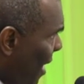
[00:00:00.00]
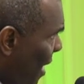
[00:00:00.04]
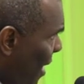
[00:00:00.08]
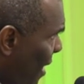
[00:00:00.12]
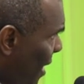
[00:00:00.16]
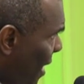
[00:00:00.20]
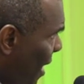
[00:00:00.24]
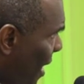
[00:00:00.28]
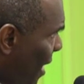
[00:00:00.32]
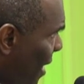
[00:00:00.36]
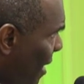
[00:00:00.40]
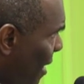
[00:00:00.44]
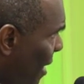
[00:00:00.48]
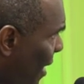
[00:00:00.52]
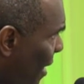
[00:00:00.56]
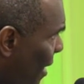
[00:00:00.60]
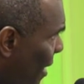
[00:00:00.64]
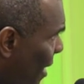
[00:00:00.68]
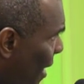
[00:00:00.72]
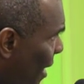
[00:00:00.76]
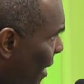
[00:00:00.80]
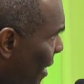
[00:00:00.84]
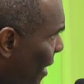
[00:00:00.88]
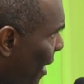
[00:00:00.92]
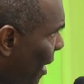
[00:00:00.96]

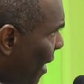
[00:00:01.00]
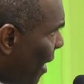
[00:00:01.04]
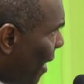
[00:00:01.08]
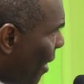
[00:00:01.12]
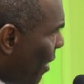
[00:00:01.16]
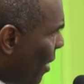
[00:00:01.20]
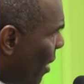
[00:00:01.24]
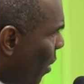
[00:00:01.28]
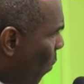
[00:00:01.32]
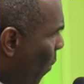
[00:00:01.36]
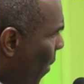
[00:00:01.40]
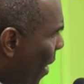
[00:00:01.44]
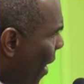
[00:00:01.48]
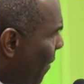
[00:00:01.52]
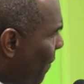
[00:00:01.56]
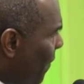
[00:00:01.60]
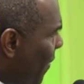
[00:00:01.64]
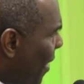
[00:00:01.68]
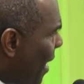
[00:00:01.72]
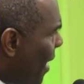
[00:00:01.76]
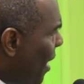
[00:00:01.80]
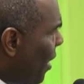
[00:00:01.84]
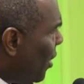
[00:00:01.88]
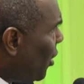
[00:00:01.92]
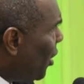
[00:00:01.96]
the wave
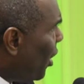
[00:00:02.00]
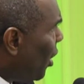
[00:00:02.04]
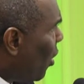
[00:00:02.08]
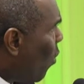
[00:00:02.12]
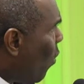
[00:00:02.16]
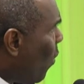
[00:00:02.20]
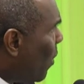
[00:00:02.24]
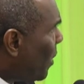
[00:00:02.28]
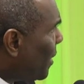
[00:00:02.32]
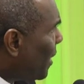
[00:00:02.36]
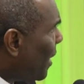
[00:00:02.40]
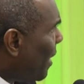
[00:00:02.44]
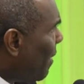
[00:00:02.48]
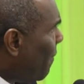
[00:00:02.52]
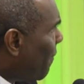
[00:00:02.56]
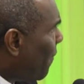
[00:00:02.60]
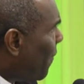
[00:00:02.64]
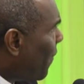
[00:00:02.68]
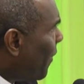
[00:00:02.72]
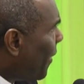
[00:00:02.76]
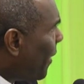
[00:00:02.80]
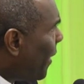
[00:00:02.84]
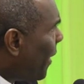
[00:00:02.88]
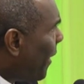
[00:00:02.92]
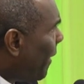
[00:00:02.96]
energy goes in
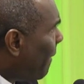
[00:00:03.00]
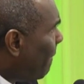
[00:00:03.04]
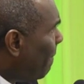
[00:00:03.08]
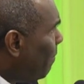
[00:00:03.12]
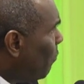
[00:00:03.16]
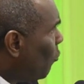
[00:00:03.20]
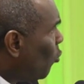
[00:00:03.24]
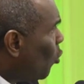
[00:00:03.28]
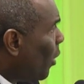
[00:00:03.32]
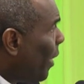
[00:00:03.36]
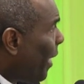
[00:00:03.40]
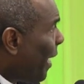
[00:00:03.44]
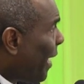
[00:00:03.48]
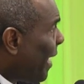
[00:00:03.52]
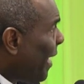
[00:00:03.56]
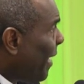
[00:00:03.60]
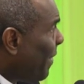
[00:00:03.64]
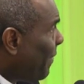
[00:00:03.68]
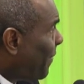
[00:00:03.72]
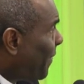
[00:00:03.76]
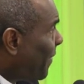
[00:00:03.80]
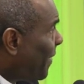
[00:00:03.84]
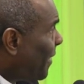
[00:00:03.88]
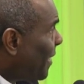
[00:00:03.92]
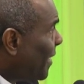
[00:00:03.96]
further to the
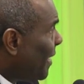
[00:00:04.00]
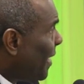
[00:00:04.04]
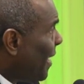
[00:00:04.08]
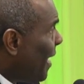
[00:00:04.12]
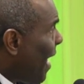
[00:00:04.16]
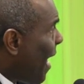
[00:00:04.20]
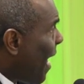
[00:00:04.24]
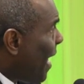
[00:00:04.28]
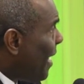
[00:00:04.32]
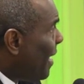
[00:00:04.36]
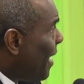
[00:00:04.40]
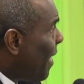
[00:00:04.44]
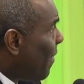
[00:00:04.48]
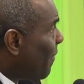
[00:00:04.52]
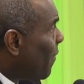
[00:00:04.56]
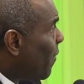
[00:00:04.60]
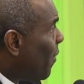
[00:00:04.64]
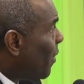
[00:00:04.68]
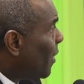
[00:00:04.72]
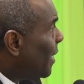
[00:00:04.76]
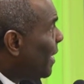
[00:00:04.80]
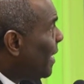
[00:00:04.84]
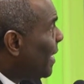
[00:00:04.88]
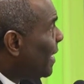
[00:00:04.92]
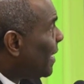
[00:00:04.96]
cliffs, and
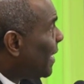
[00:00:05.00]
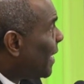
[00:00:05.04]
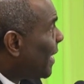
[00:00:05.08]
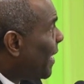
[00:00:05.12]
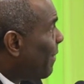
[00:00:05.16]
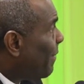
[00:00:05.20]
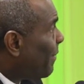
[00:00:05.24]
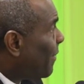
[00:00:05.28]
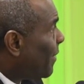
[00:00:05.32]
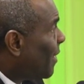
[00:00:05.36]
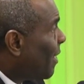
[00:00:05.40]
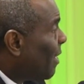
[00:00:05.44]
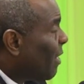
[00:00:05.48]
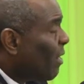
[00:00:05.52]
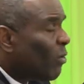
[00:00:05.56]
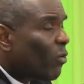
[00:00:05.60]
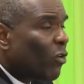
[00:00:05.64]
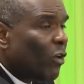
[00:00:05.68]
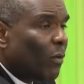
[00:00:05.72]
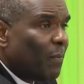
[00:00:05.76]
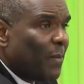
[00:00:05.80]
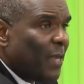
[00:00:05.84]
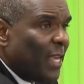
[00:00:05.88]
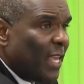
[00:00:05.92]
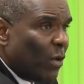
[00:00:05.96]
therefore these cliffs
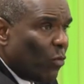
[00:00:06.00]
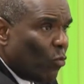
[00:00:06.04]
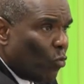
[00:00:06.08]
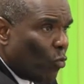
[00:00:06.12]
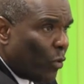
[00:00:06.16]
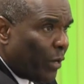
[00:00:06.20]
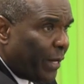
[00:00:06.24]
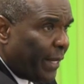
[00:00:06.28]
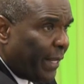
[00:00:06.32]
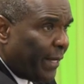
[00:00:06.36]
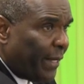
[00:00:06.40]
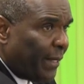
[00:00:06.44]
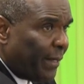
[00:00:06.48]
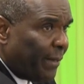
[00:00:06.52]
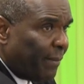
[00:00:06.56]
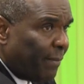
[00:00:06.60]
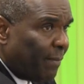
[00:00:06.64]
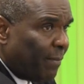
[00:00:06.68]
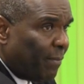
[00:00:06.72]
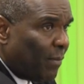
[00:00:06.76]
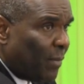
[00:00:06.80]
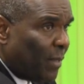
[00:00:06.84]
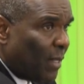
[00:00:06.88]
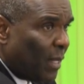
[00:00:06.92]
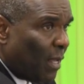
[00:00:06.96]
could be eroded.
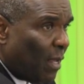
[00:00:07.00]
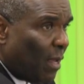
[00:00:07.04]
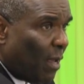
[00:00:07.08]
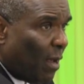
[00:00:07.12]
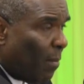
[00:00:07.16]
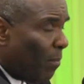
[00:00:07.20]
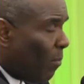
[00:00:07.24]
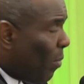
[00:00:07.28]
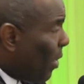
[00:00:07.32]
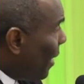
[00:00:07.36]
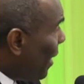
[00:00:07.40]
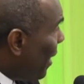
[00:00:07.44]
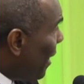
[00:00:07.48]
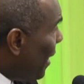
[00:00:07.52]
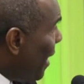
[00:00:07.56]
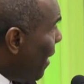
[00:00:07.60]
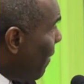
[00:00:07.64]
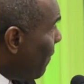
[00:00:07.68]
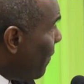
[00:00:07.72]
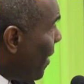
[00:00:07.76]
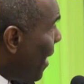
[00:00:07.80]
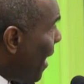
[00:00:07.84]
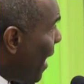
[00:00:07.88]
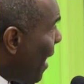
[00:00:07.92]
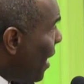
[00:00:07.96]
But
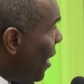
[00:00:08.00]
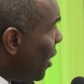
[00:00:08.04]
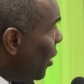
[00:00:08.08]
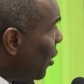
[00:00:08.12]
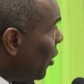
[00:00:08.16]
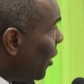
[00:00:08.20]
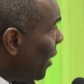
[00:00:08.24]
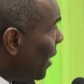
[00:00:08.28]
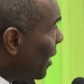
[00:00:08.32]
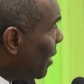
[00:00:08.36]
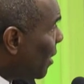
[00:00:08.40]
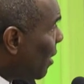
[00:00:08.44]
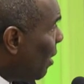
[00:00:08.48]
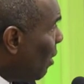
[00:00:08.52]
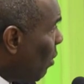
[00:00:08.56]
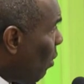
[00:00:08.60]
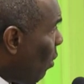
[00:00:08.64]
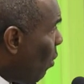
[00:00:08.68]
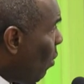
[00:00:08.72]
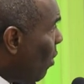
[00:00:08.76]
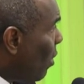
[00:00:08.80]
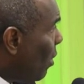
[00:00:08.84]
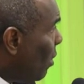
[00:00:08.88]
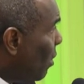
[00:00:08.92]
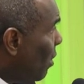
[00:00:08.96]
if the energy is
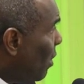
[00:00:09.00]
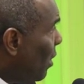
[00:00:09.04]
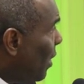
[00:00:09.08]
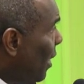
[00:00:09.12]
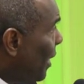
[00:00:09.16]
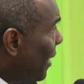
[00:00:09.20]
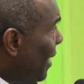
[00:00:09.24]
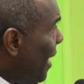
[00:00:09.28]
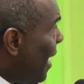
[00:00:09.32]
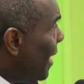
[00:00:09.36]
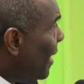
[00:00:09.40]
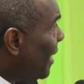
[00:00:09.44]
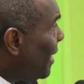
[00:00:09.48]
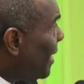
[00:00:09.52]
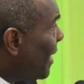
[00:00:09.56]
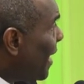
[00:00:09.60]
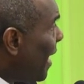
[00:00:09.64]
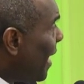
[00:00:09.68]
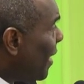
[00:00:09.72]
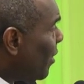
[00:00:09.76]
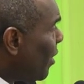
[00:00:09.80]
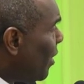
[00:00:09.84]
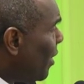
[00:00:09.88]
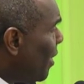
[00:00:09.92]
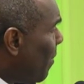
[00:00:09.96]
low, then it
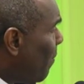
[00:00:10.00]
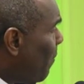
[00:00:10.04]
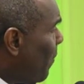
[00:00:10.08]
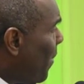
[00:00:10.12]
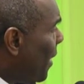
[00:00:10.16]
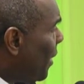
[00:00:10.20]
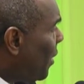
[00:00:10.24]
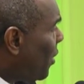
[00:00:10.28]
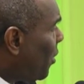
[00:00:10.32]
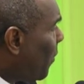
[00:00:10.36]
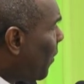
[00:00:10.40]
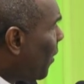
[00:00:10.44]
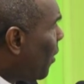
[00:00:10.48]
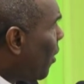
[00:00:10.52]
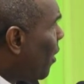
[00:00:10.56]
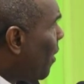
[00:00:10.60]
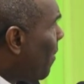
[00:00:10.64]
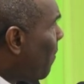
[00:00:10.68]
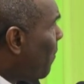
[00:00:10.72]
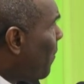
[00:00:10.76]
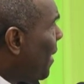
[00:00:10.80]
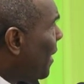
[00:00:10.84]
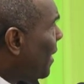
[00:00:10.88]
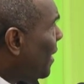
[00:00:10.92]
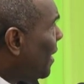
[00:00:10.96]
stays on the beach, because
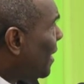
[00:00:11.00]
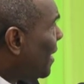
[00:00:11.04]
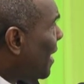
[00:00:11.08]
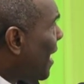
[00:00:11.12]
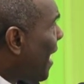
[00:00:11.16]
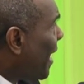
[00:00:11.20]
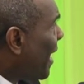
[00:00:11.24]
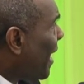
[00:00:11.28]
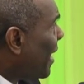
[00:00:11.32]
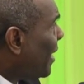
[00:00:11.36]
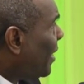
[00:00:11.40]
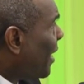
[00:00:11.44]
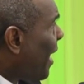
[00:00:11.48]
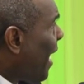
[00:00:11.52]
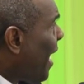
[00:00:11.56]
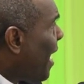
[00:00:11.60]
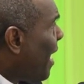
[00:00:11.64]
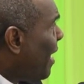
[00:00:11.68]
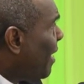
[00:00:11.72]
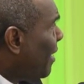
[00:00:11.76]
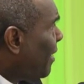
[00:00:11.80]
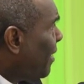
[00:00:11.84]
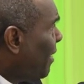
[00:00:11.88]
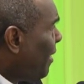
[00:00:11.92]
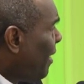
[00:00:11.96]
the beach is like a
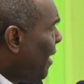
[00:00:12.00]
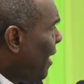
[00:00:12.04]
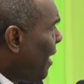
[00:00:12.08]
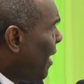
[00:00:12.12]
giant